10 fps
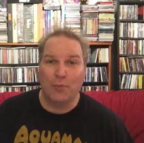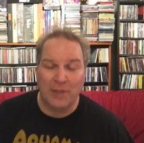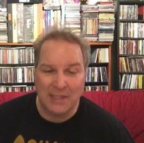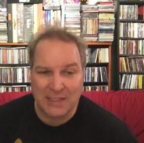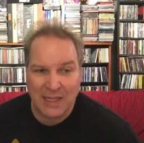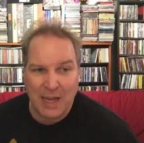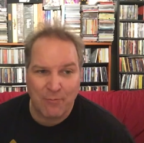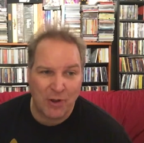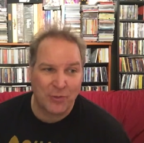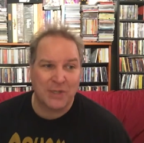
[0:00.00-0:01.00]
with his late
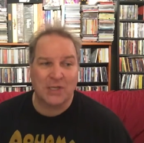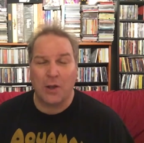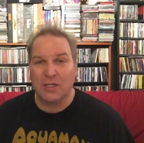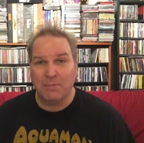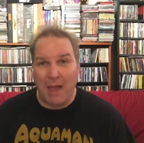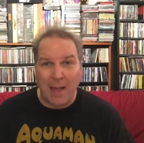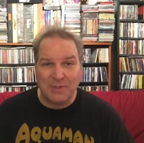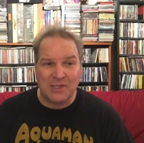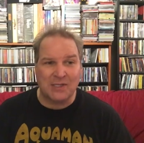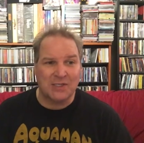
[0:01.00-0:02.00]
brother guitarist Bob
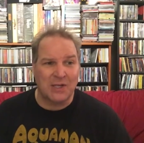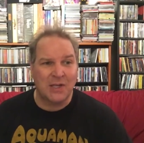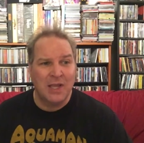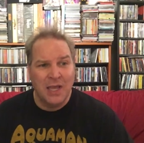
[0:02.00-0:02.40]
Stinson,